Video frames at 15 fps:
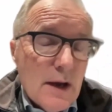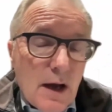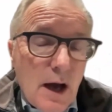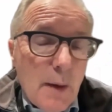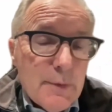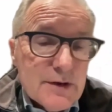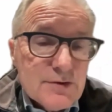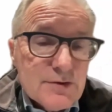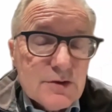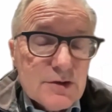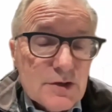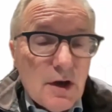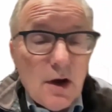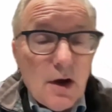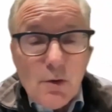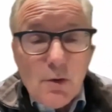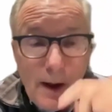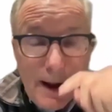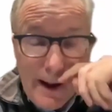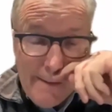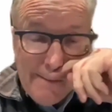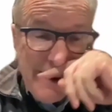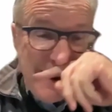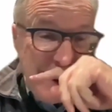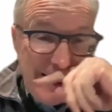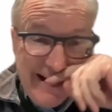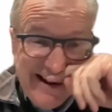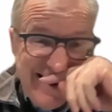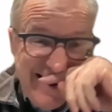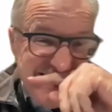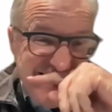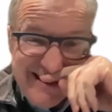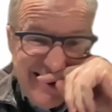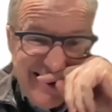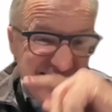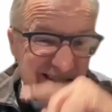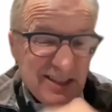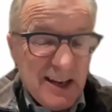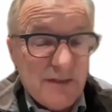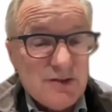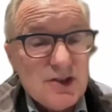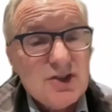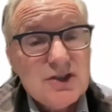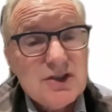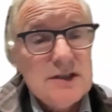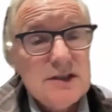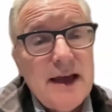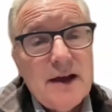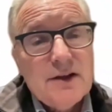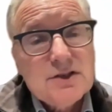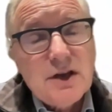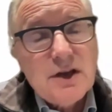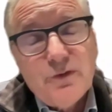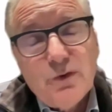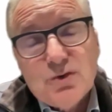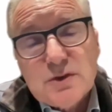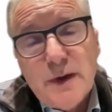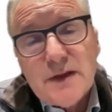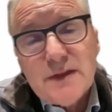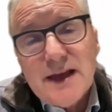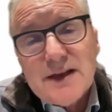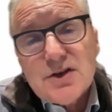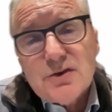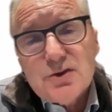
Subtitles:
I'll be interested to know how Jeff feels about that.